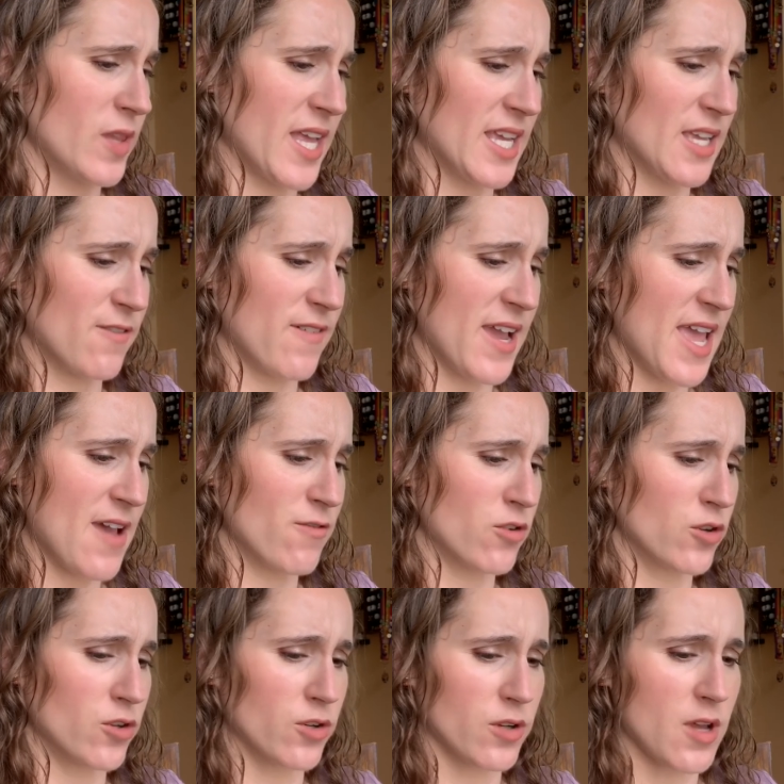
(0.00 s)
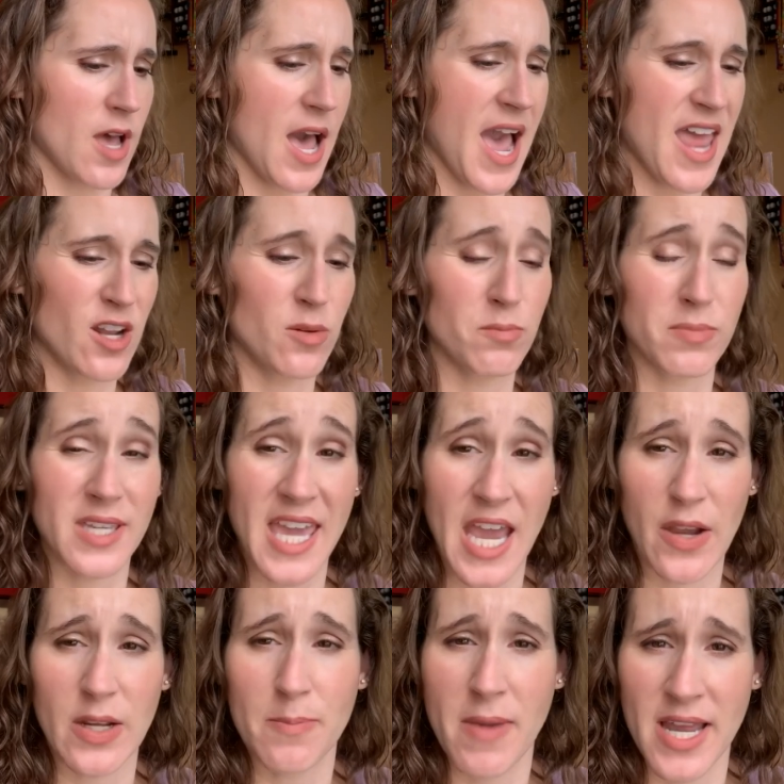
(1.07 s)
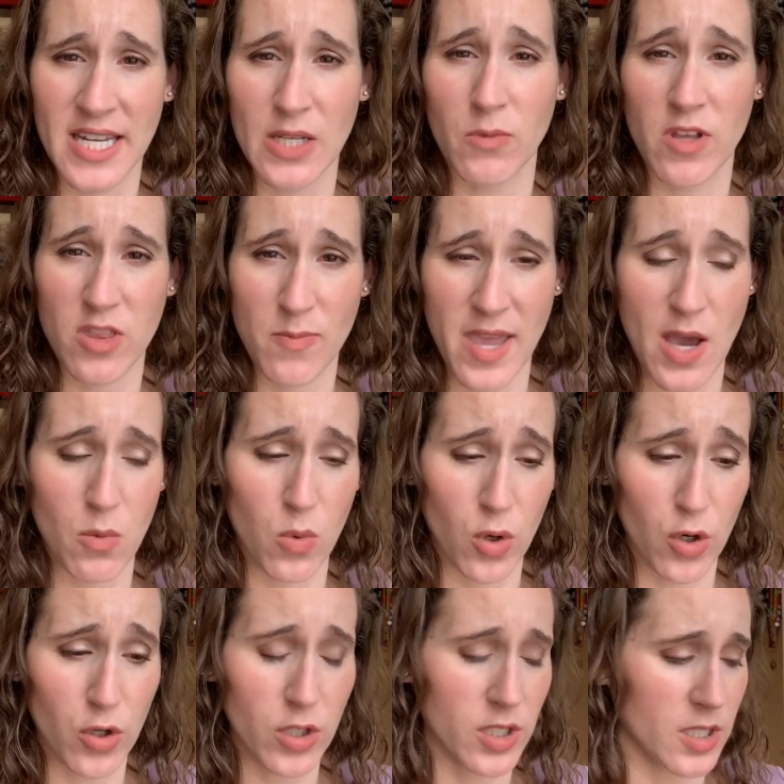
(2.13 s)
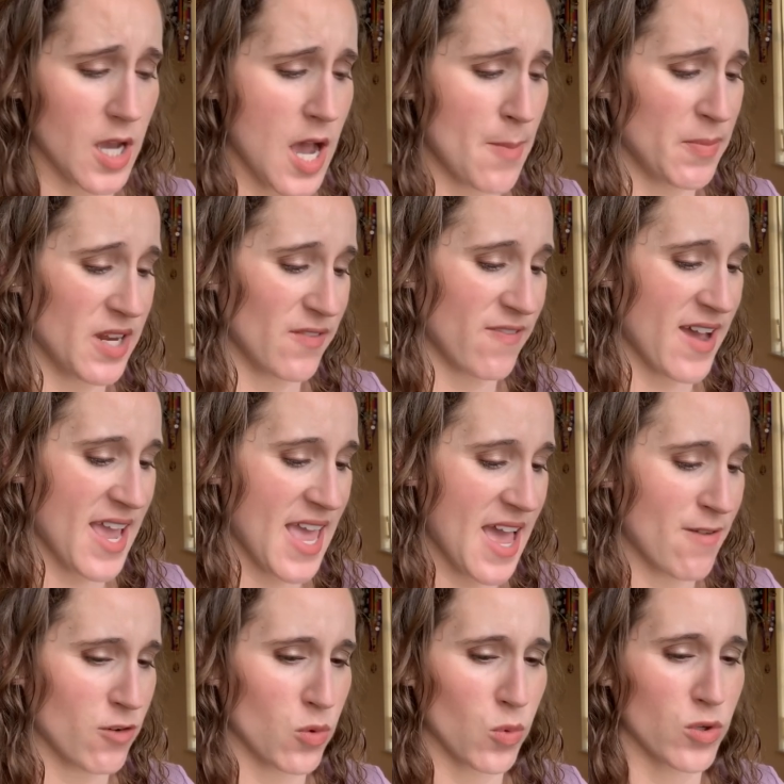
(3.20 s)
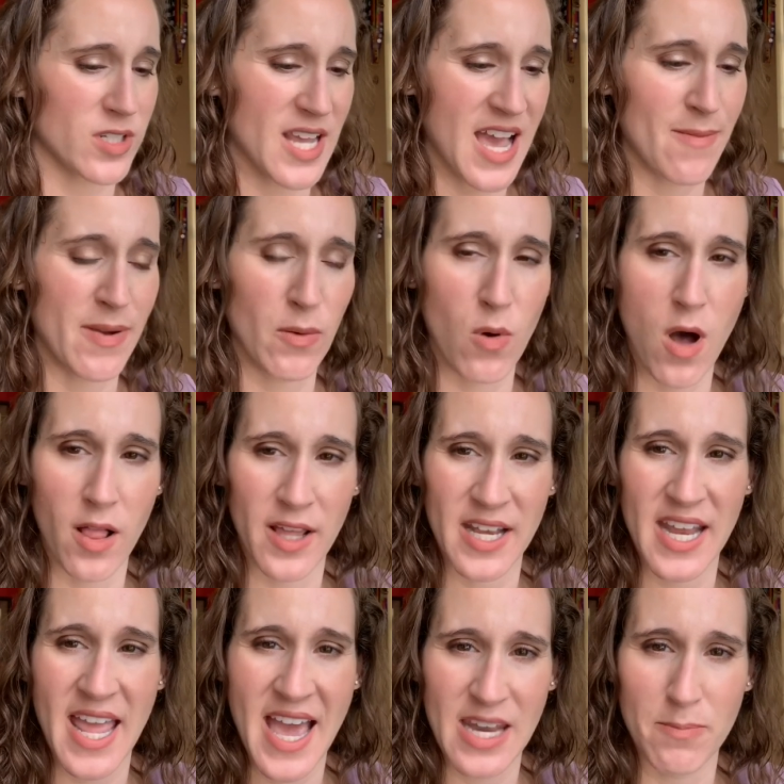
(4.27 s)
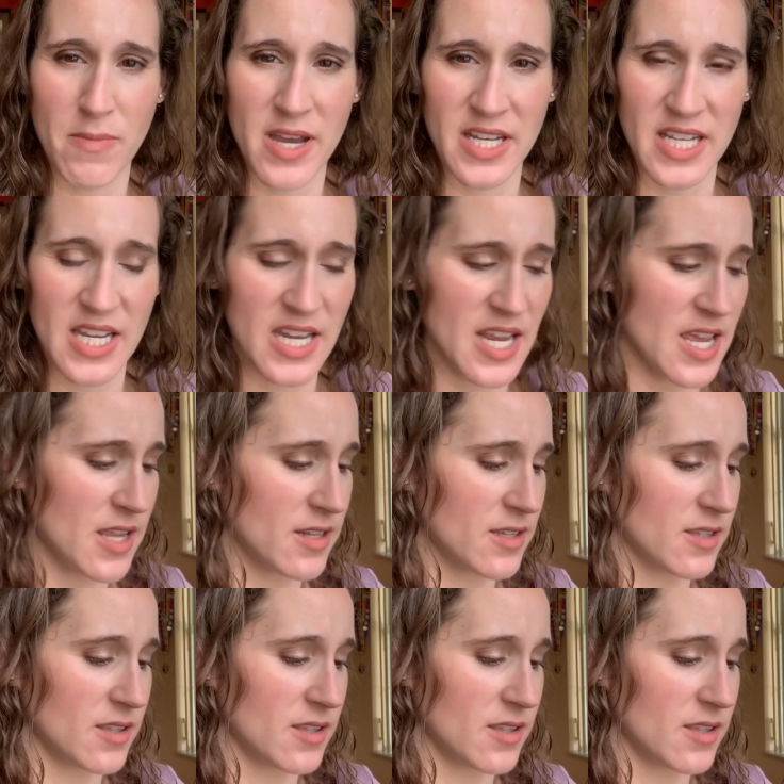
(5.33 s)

Like if I ever, I don't carry money with me at work, um, but if I ever were to have my wallet and it had money in it,